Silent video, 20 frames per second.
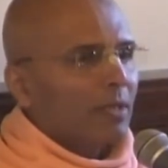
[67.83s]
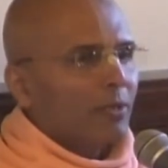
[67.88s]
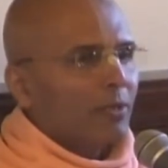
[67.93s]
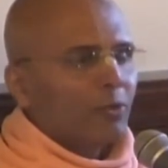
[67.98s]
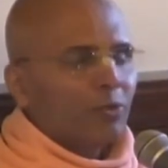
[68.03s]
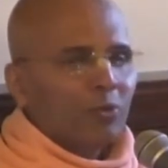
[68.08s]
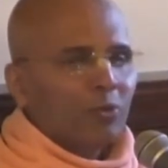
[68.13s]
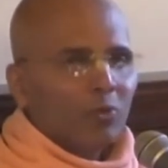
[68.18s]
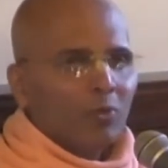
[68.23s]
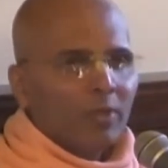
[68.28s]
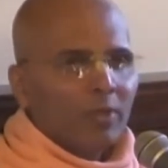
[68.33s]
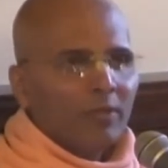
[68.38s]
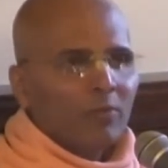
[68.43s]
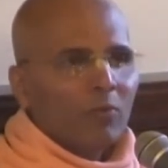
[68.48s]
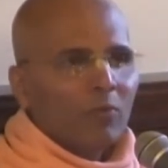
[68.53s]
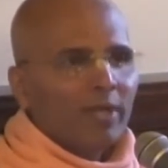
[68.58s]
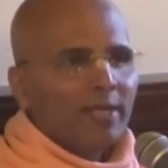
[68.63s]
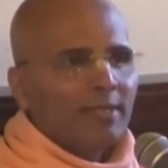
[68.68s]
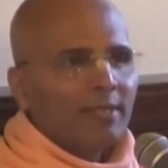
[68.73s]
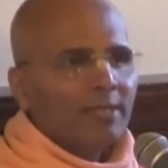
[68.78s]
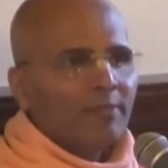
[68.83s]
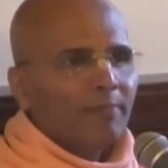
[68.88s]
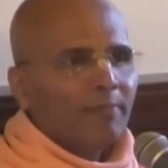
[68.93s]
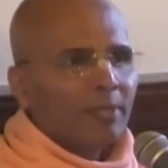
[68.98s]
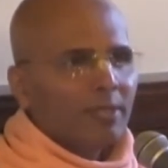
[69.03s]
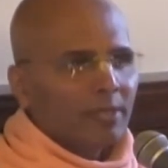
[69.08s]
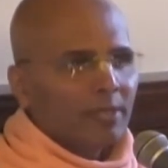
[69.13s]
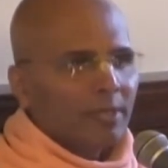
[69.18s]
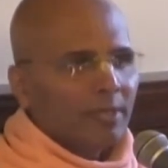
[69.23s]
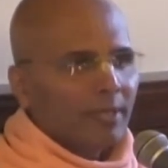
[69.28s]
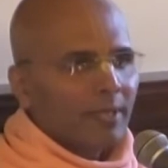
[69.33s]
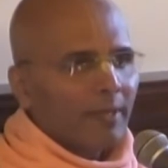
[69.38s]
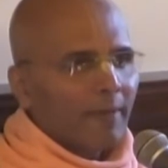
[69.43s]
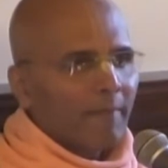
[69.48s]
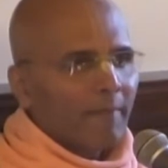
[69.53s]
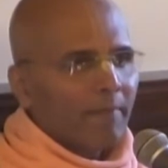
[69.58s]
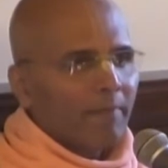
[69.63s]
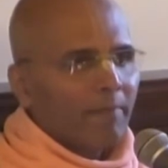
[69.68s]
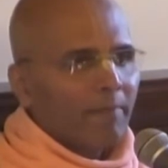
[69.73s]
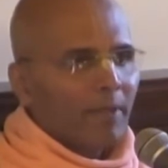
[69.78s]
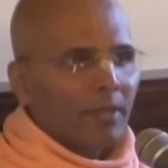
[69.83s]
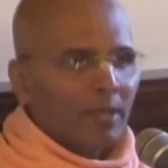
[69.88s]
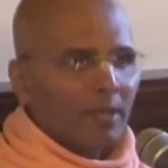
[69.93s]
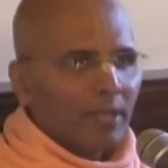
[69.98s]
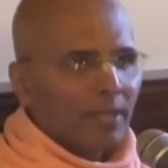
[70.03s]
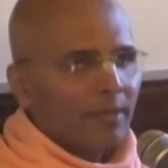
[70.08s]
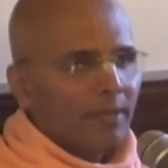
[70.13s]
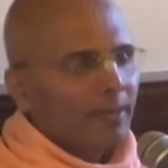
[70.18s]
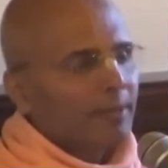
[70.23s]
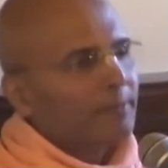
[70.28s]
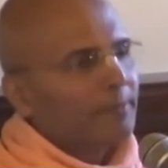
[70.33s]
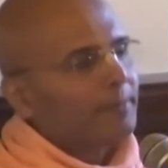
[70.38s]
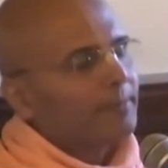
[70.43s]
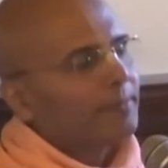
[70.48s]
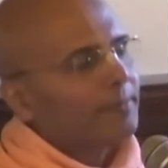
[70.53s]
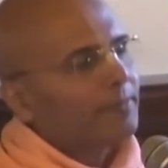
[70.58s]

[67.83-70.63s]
a truly wise person, Pandita,